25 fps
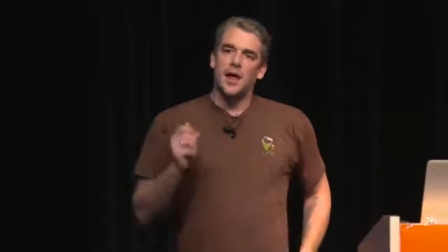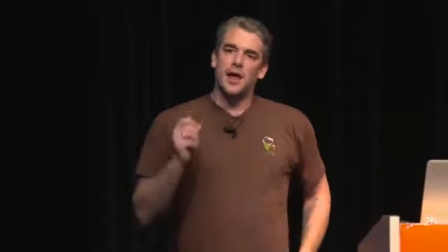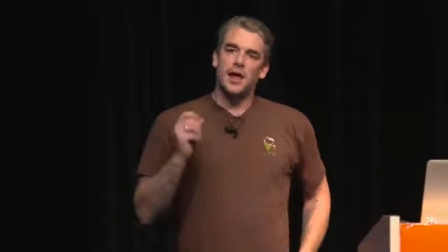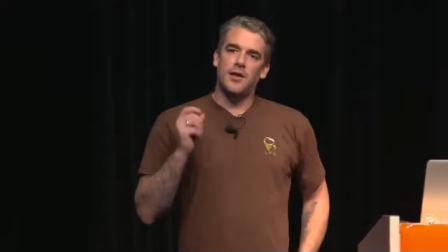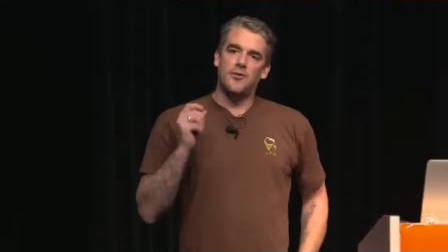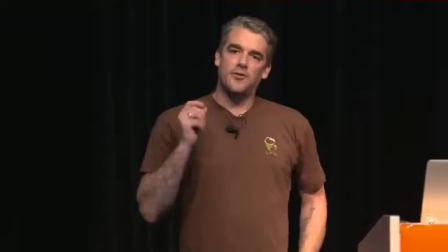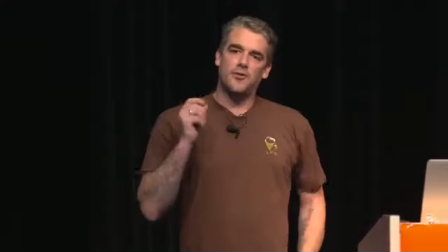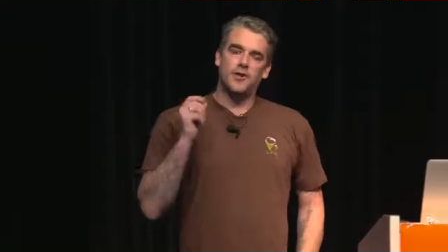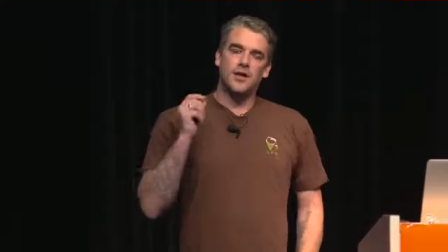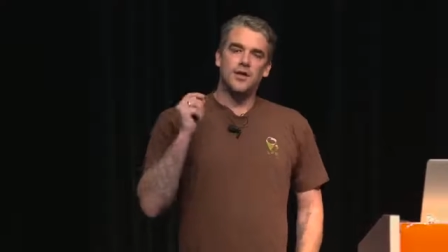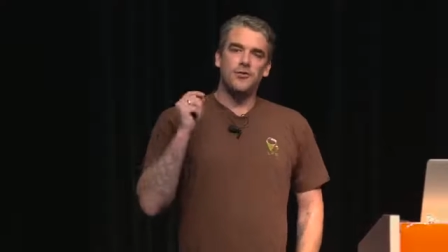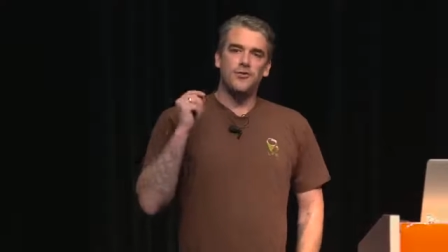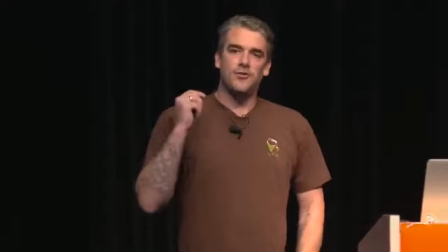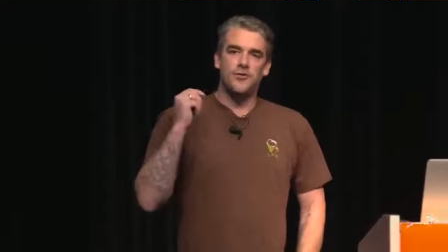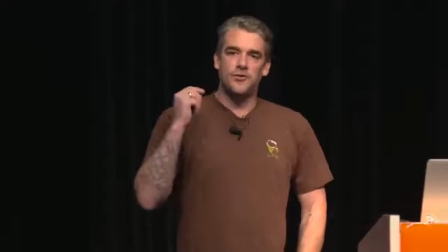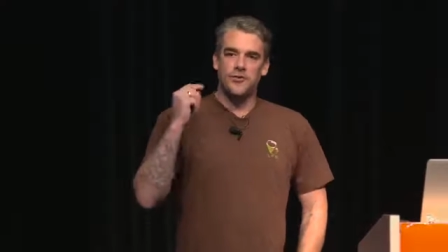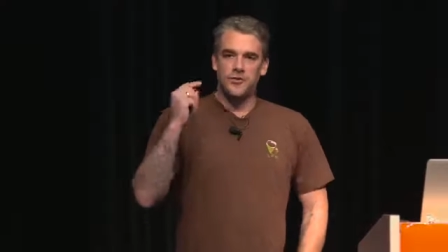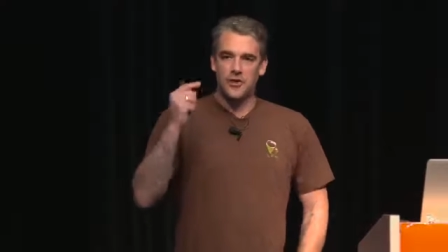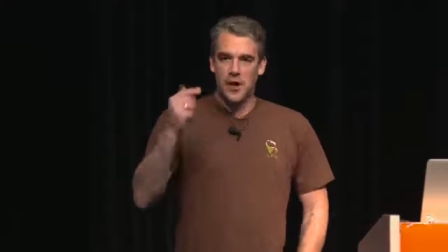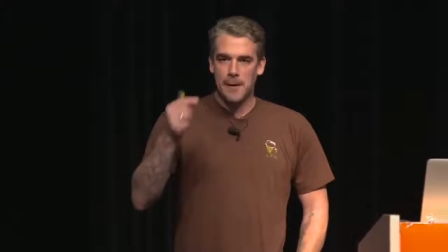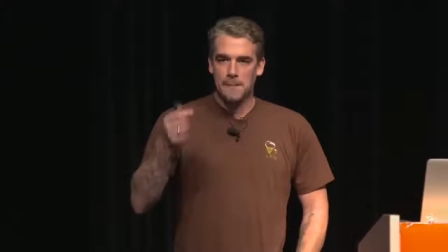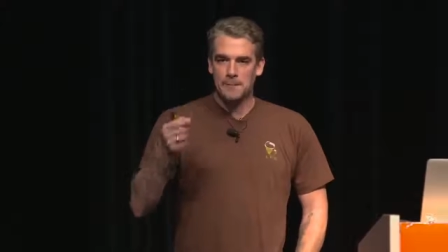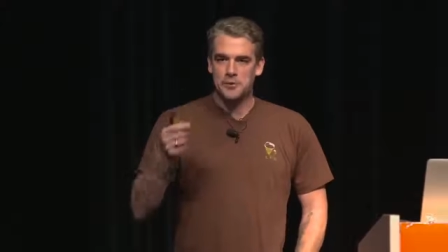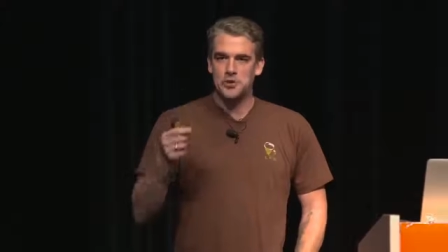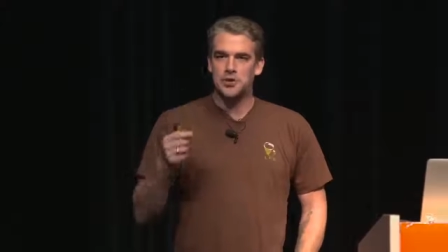is
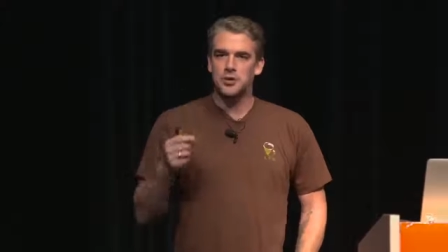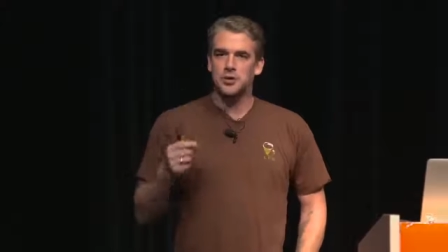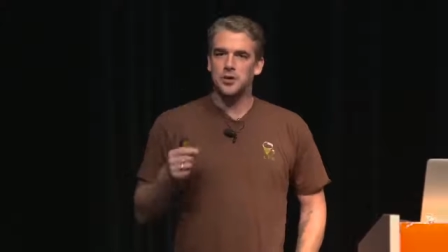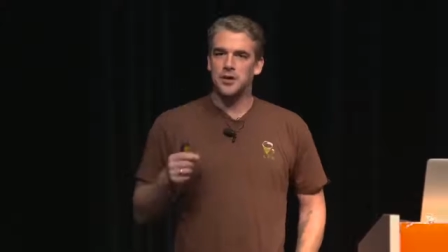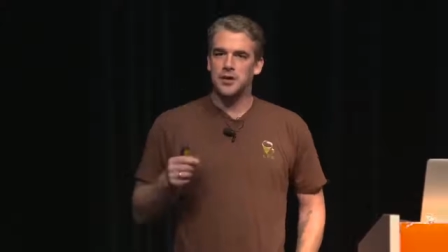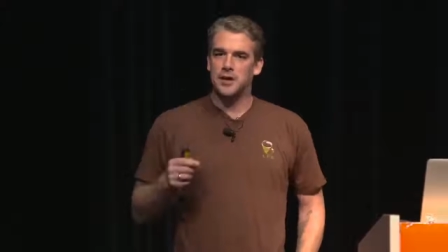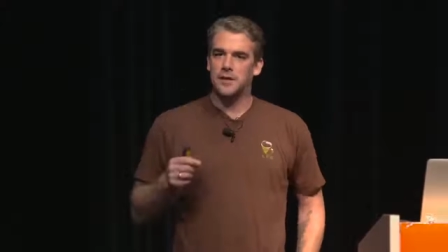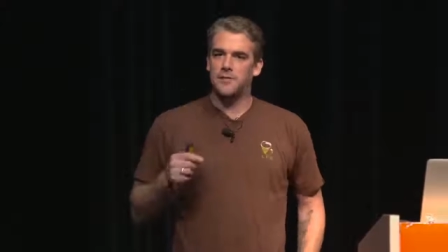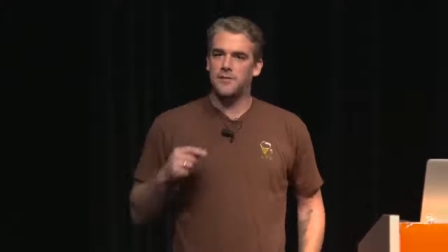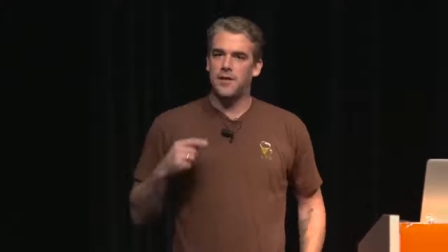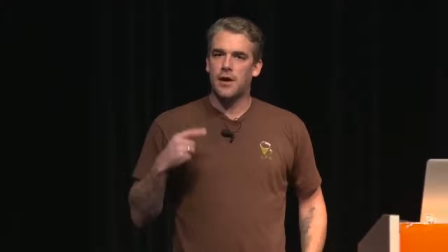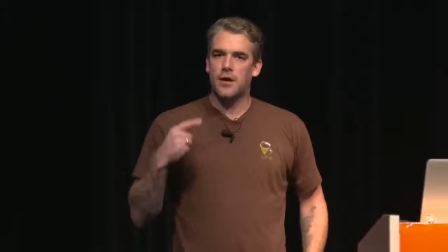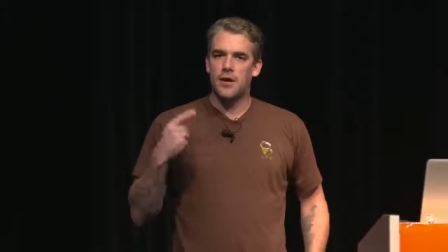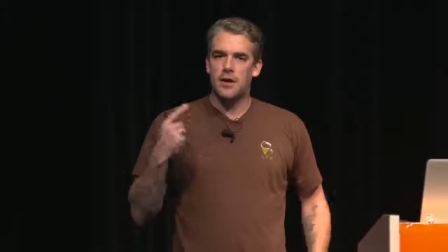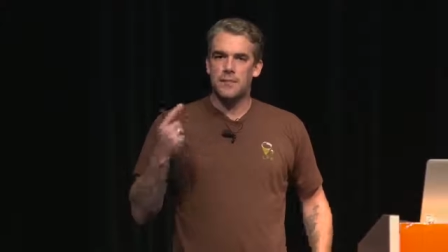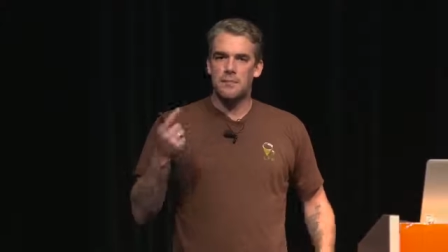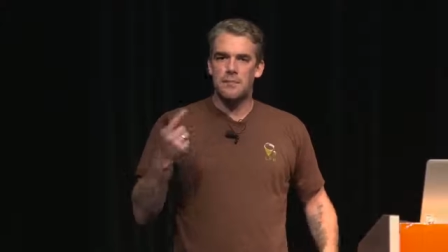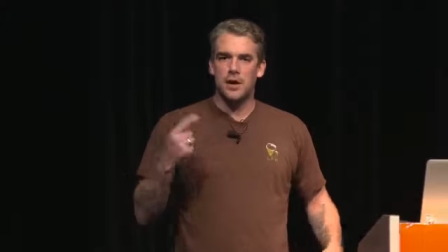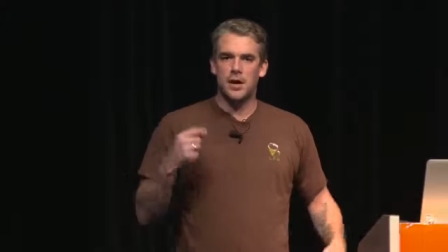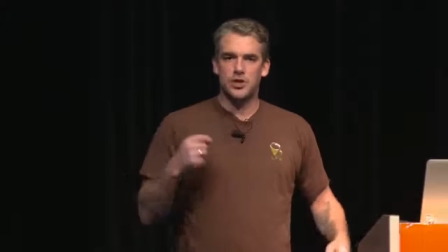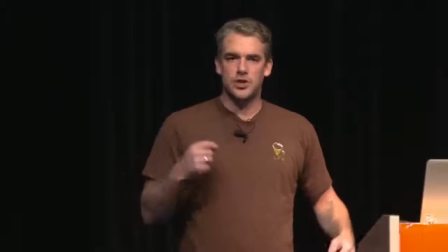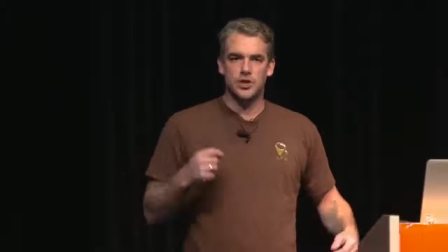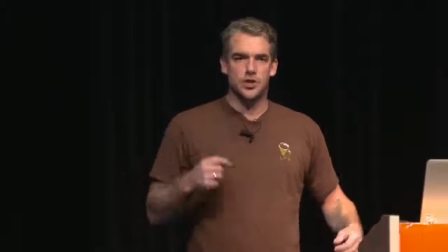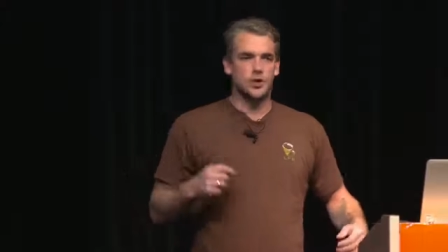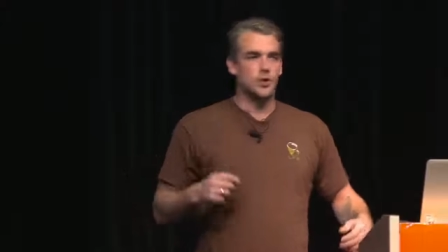conceptually very
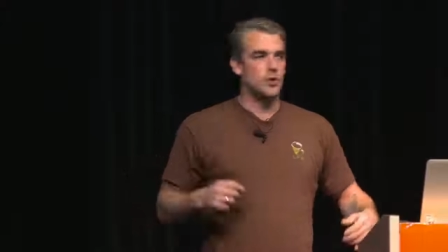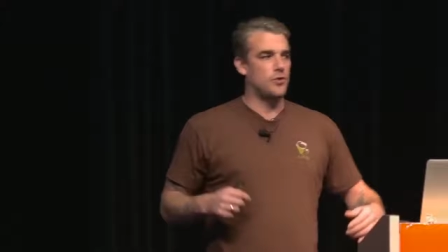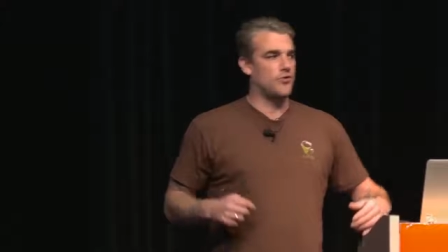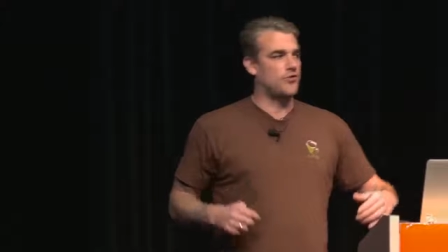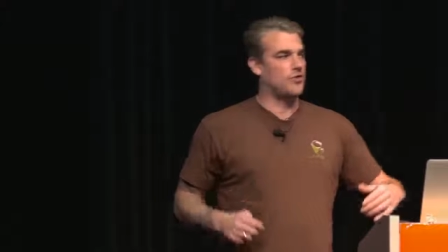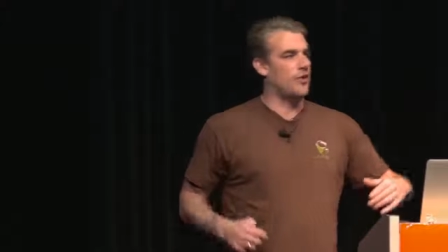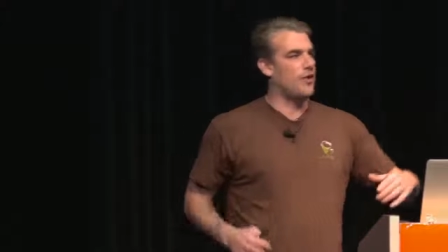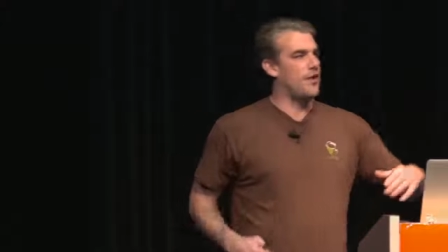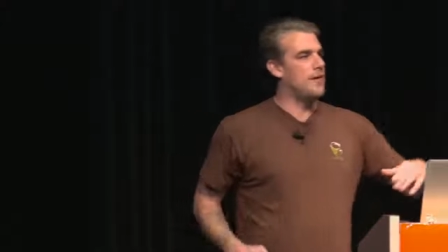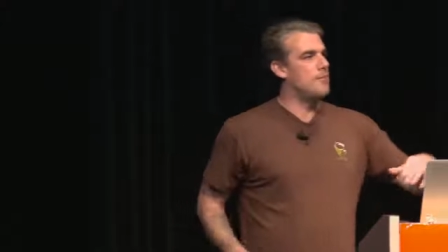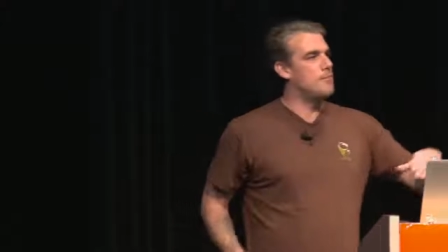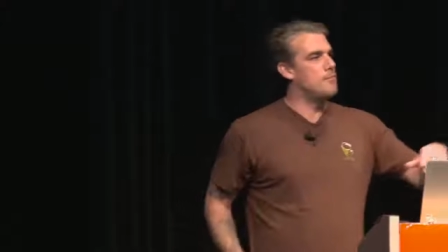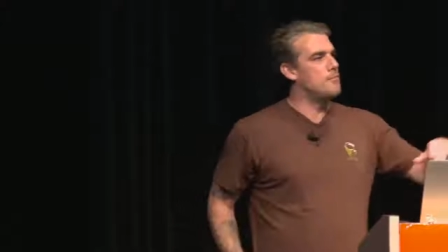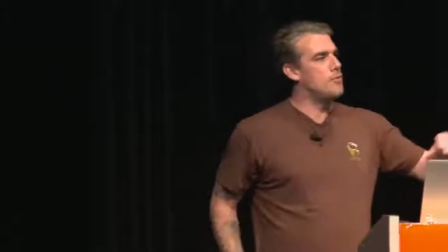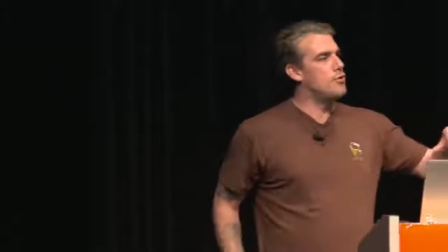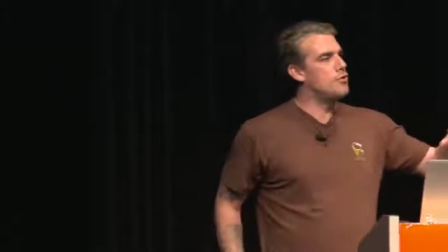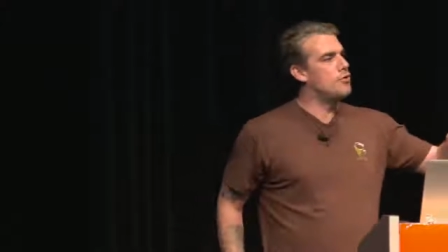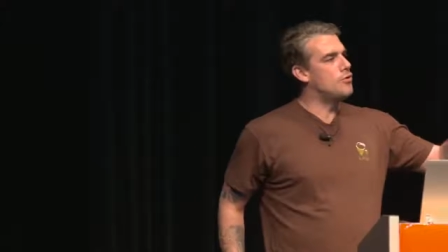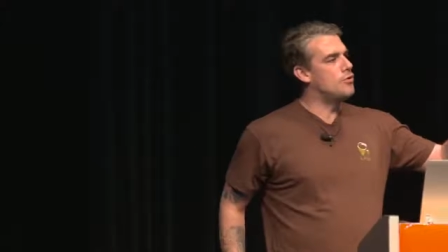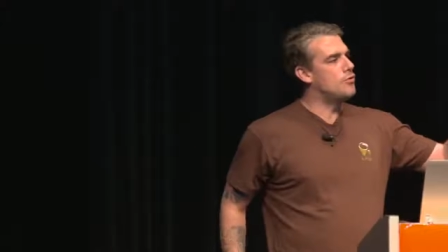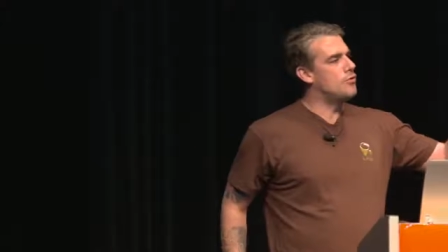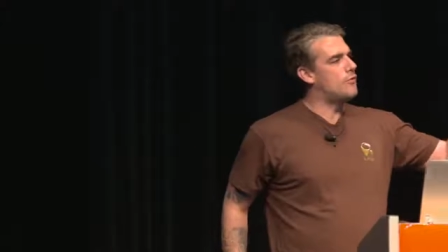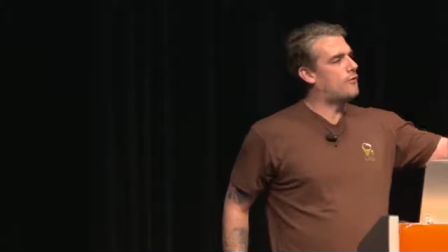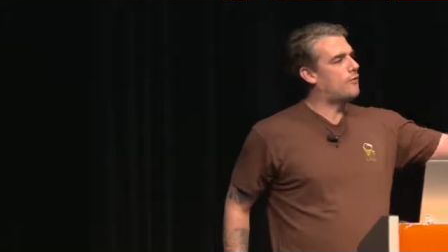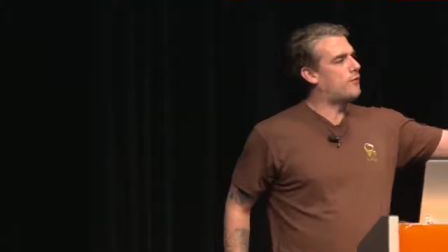much the same
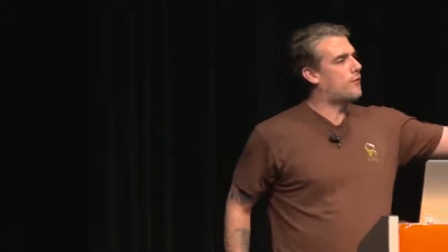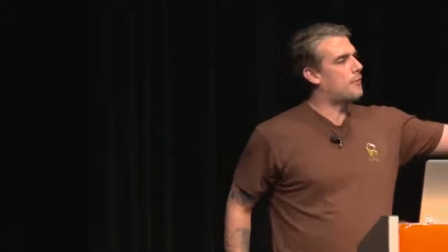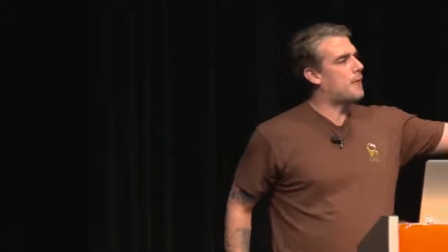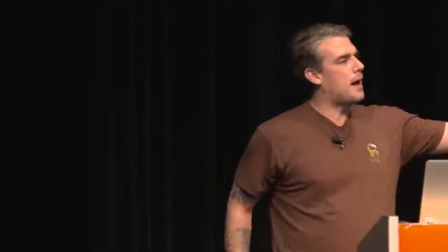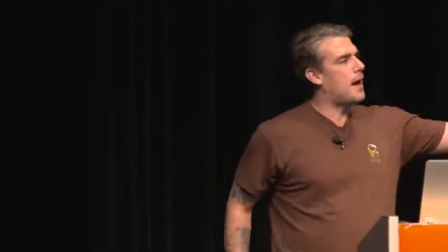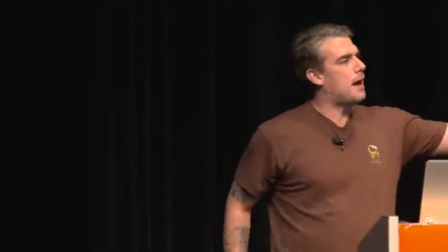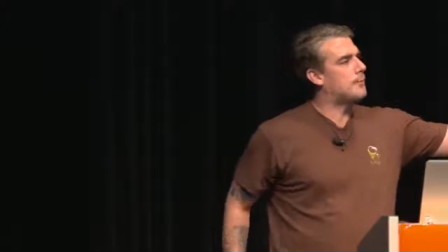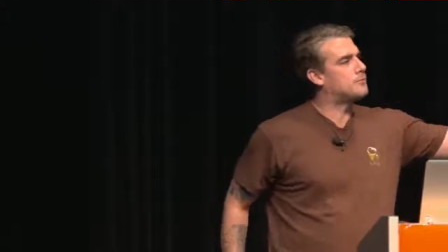move from